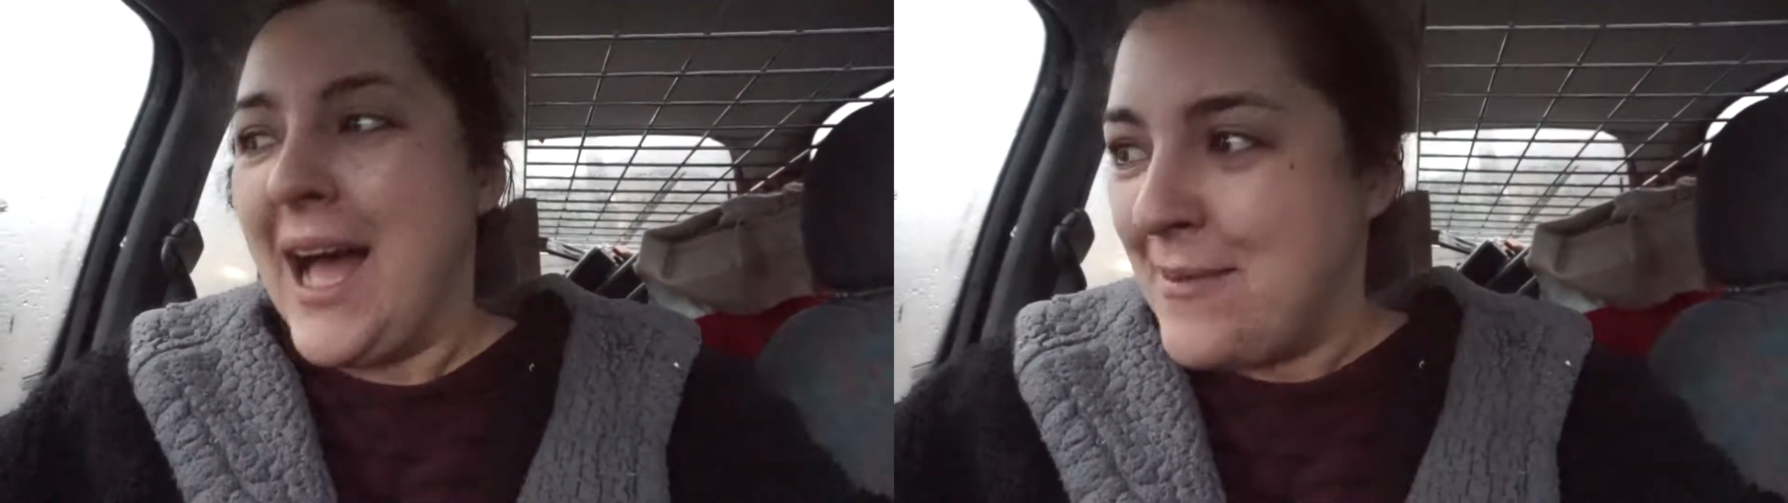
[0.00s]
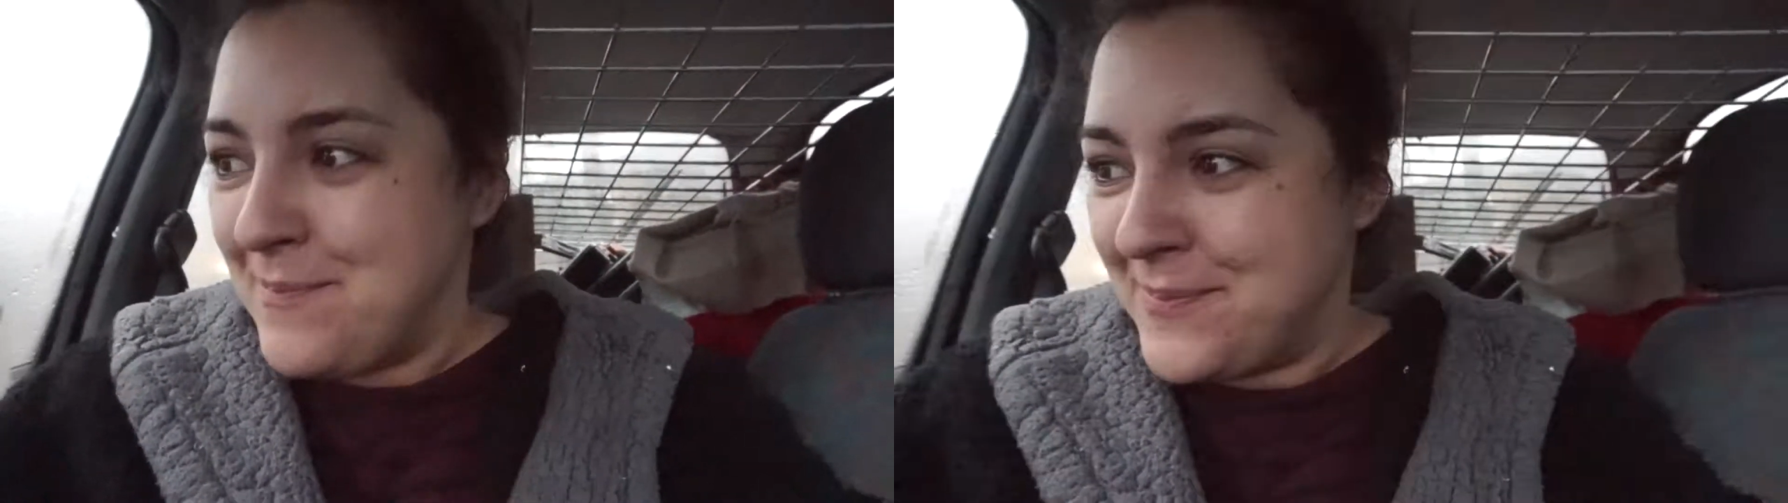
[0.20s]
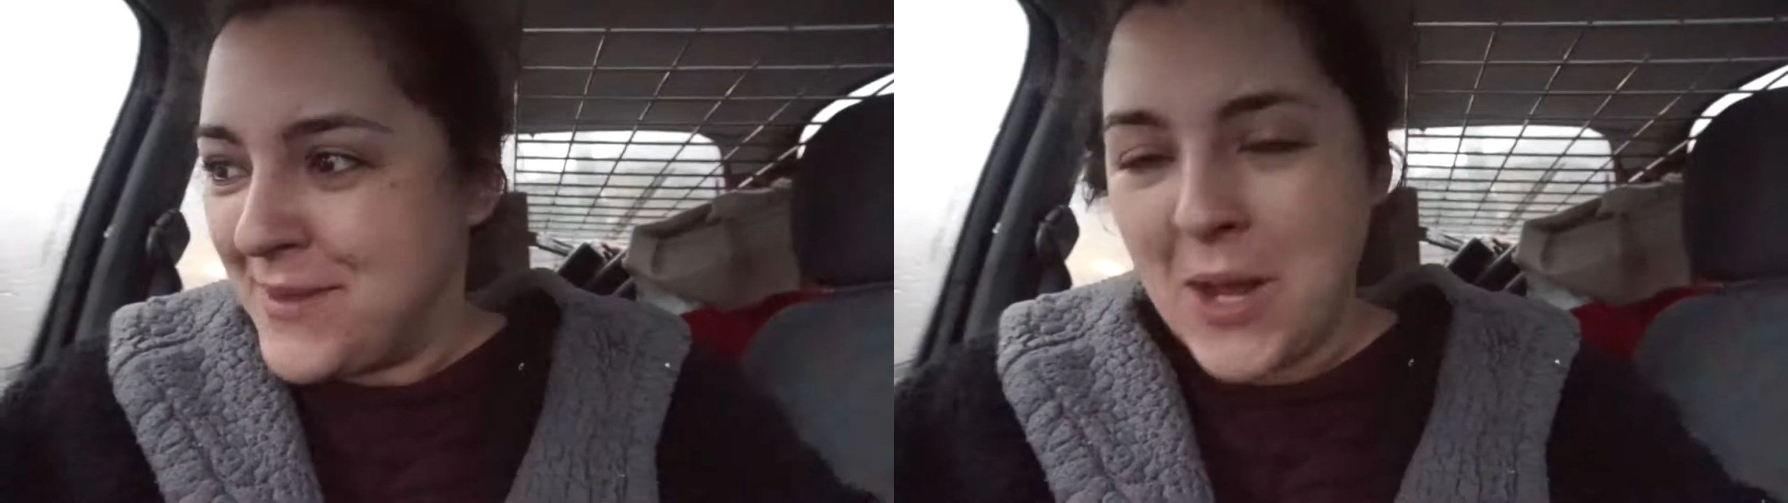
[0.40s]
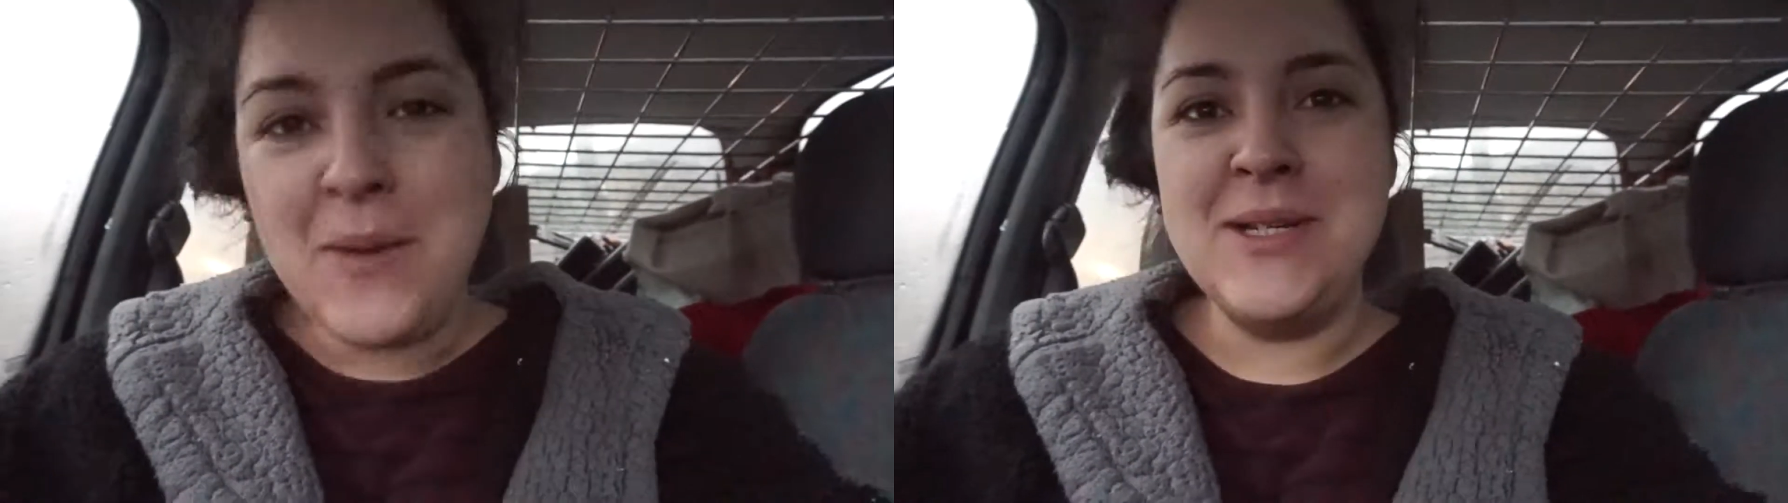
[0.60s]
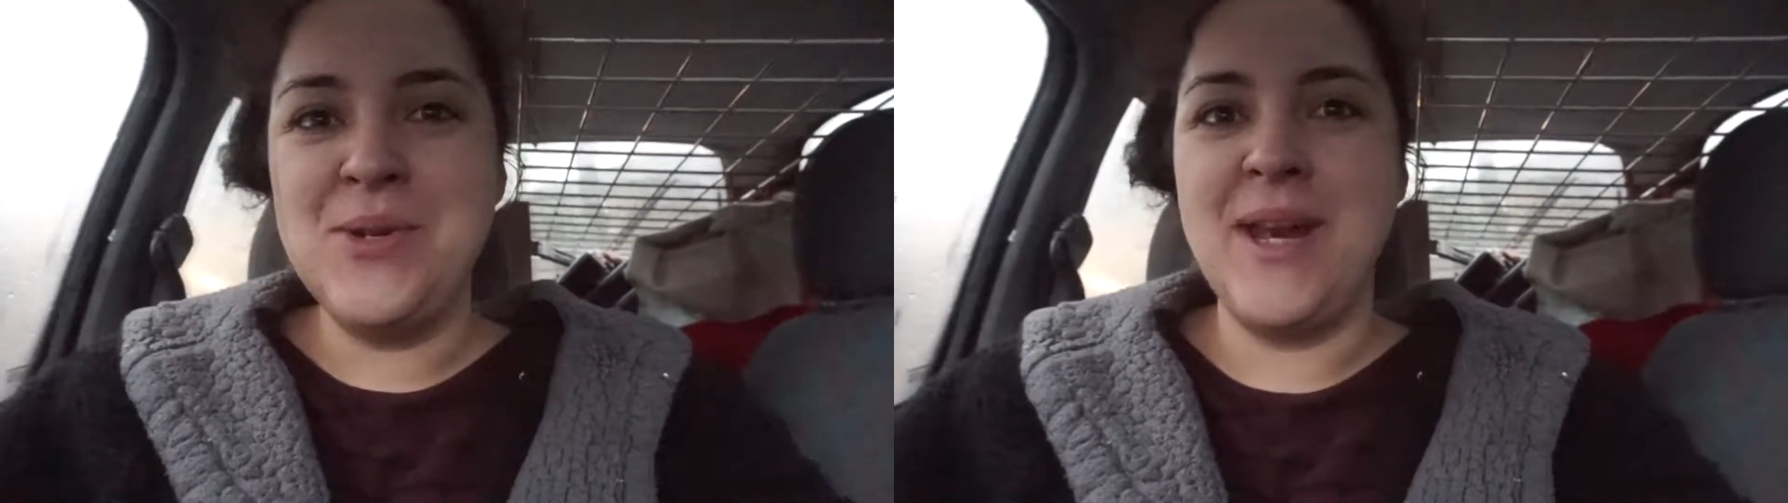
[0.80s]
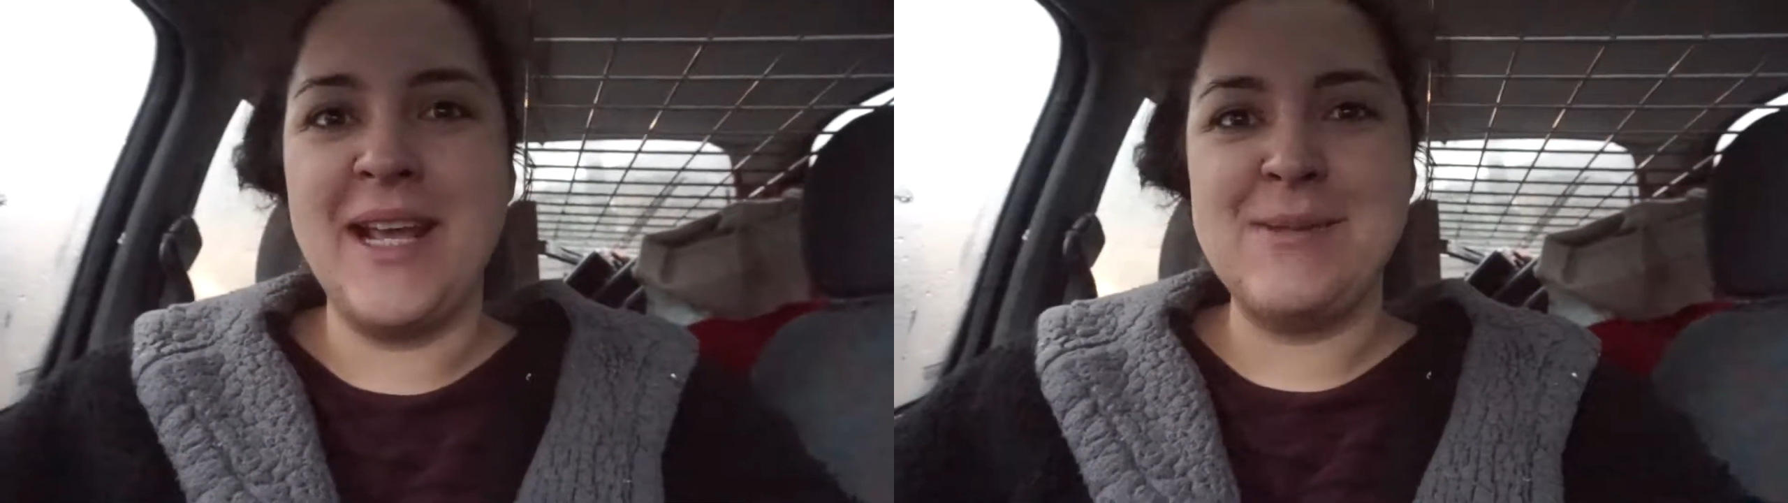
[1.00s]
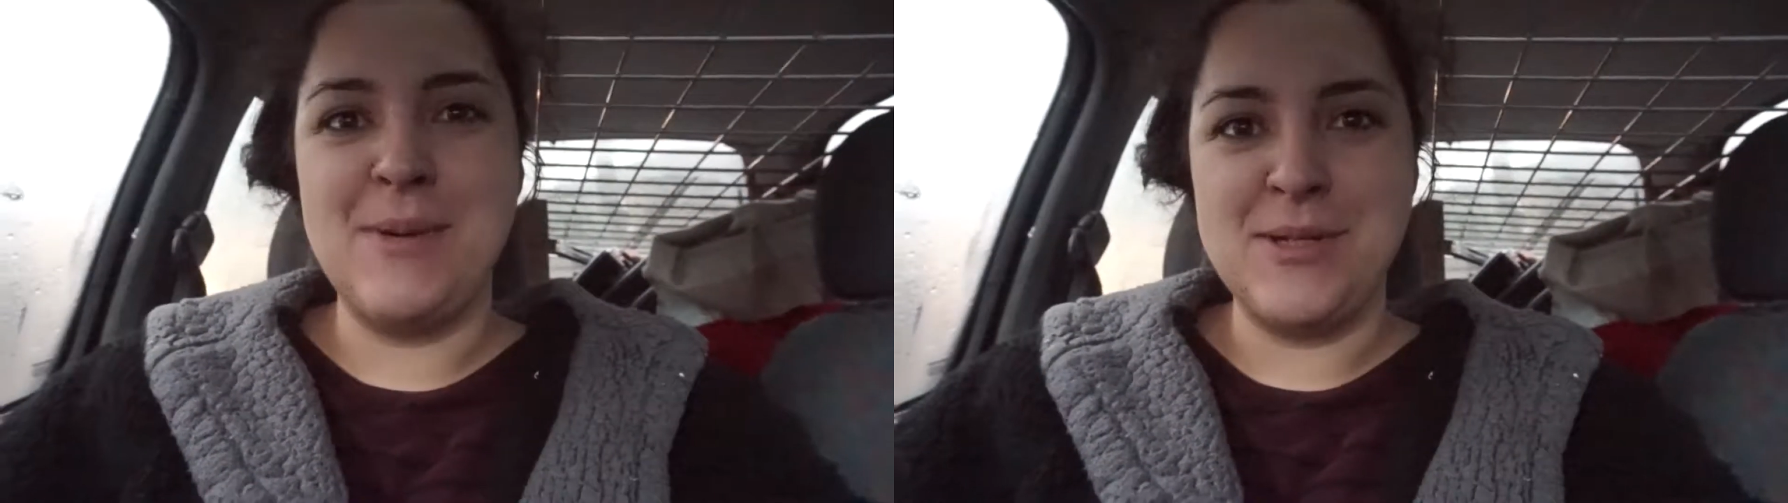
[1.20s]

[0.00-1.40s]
I'm going to an expo